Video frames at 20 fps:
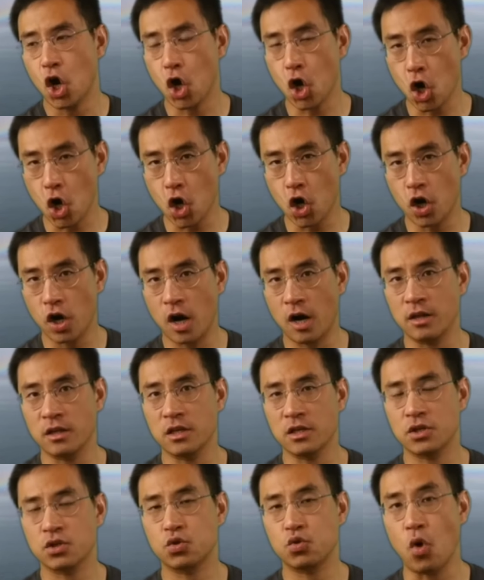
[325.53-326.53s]
err on
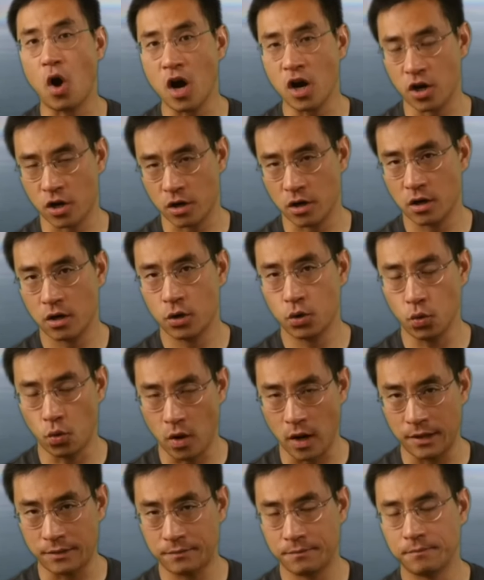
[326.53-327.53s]
the stronger
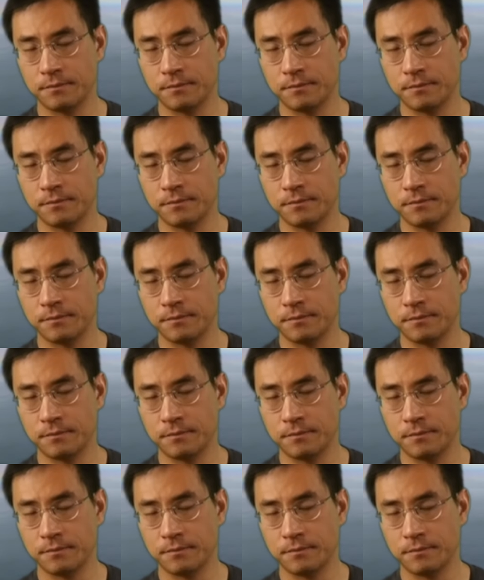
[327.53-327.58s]
yuan.